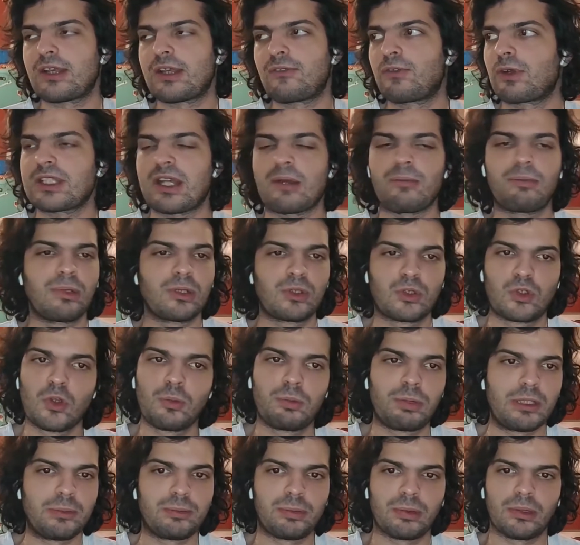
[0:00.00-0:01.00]
for example, two
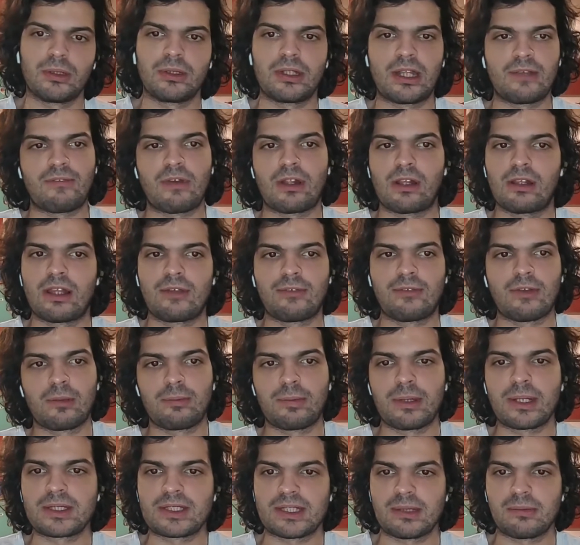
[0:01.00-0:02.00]
people
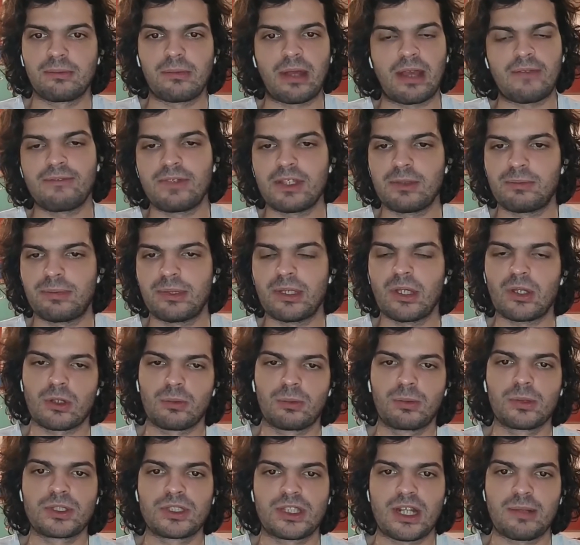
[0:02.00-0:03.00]
developing some MVP or
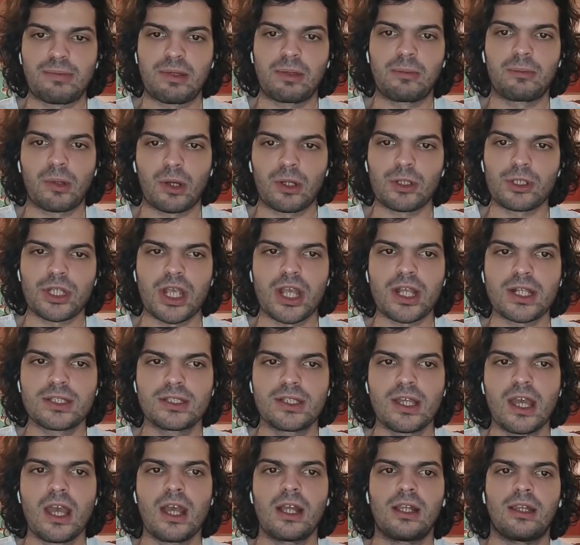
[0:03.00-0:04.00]
bootstrapping project,